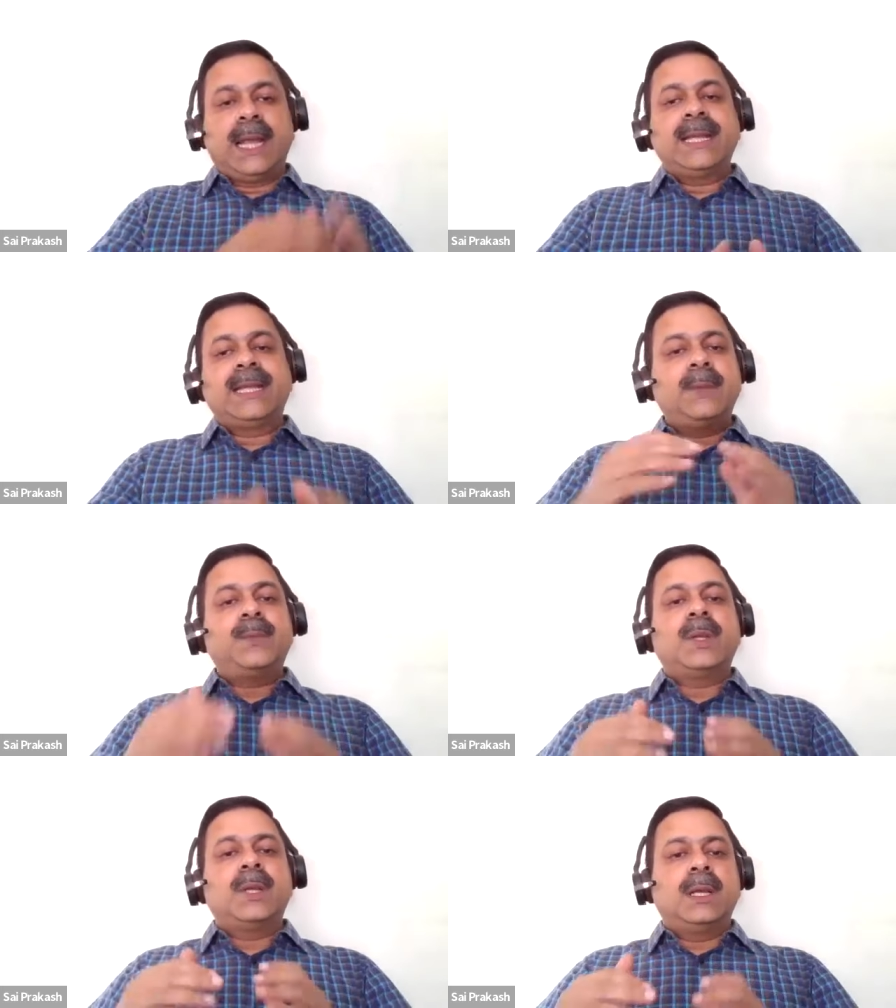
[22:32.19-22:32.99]
and
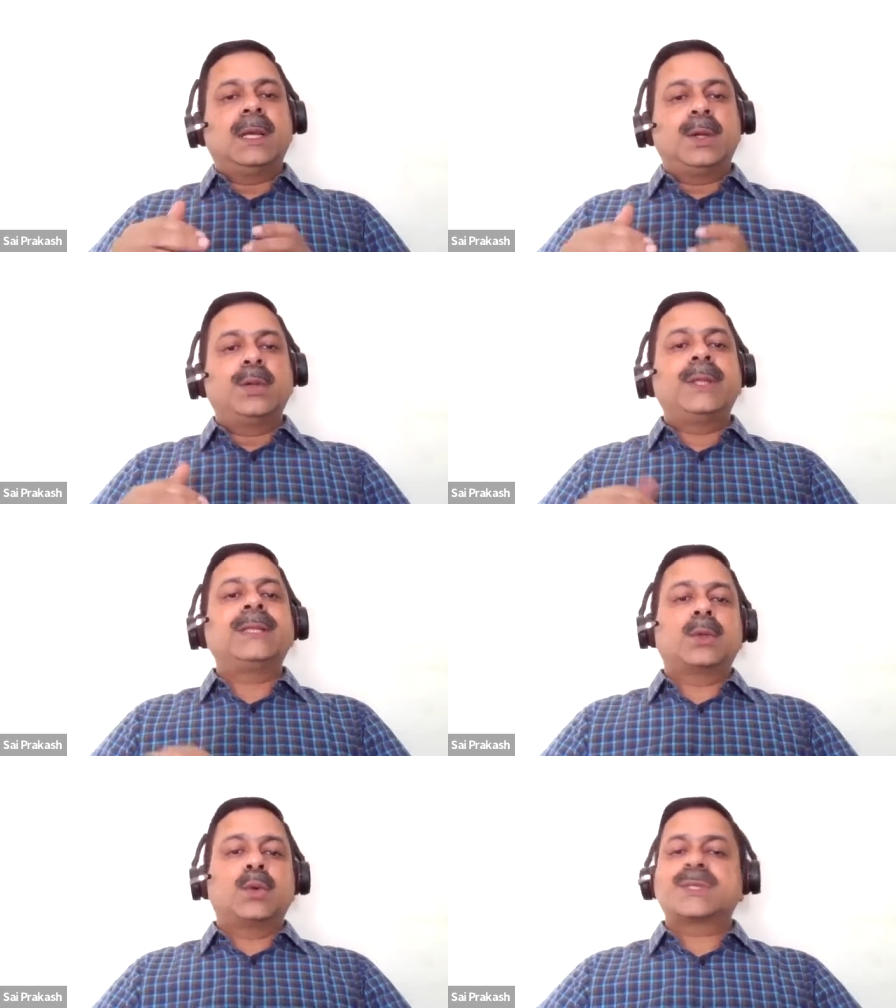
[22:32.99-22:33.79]
keep uh,
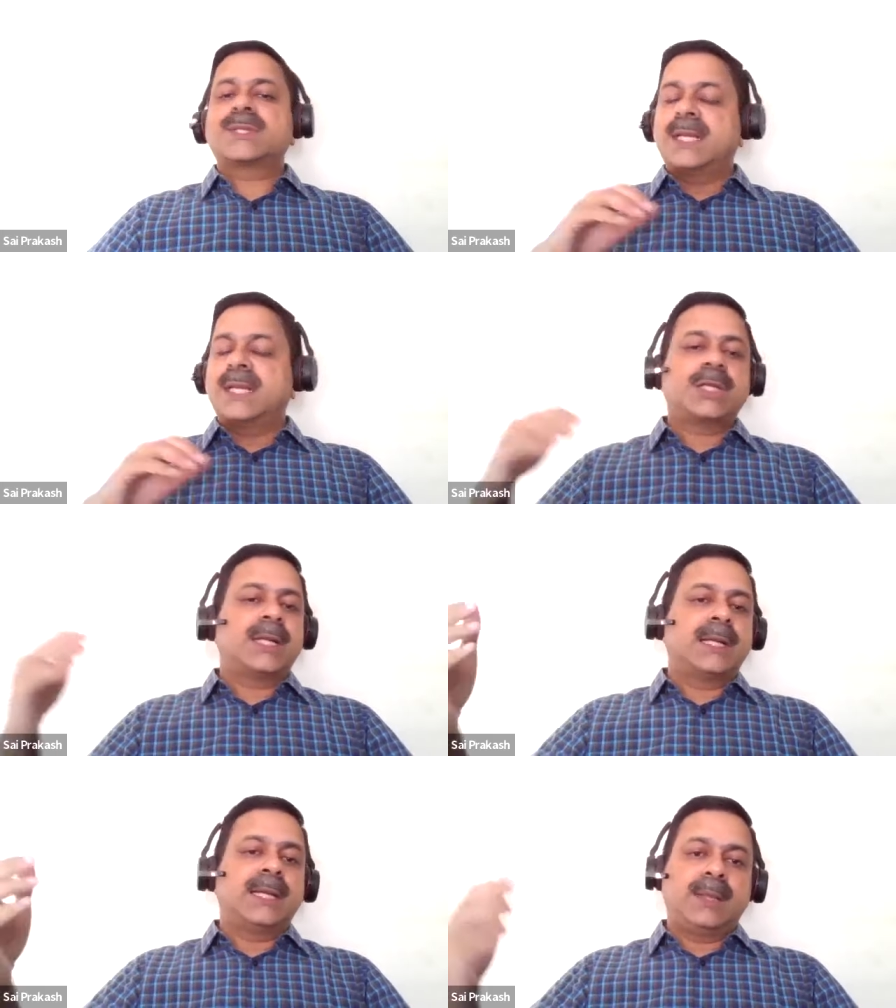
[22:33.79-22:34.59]
doing the course
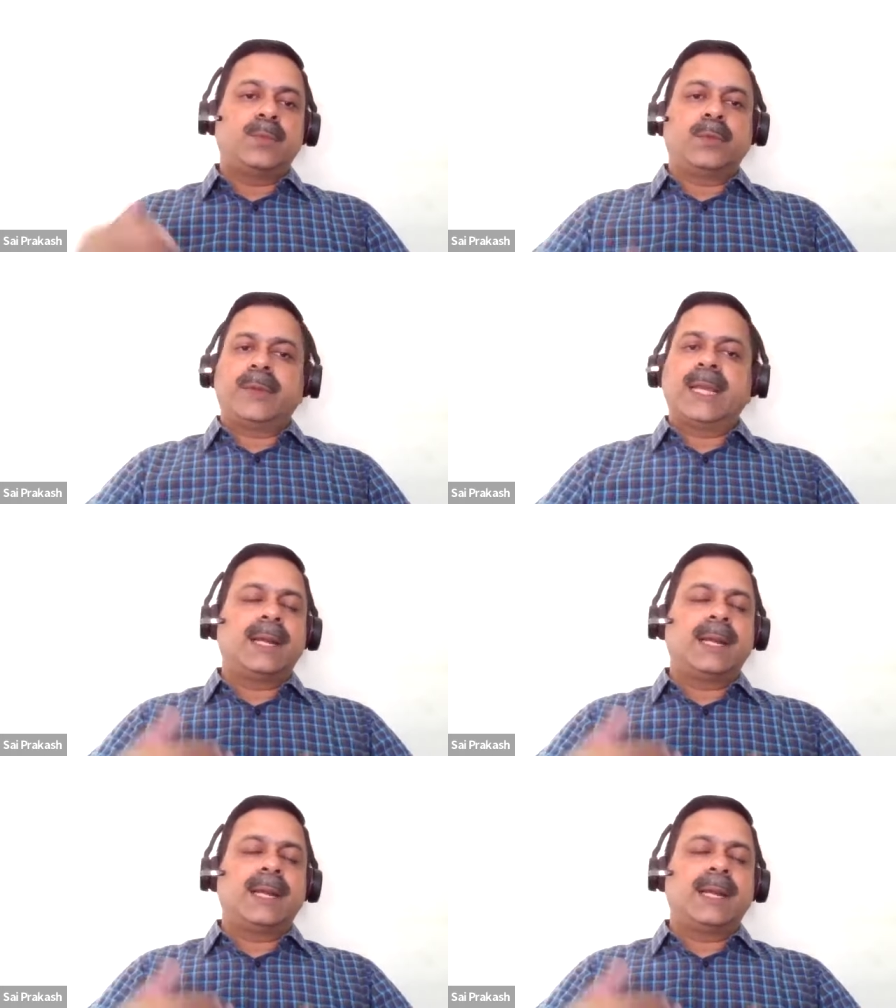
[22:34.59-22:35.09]
correction and keep moving.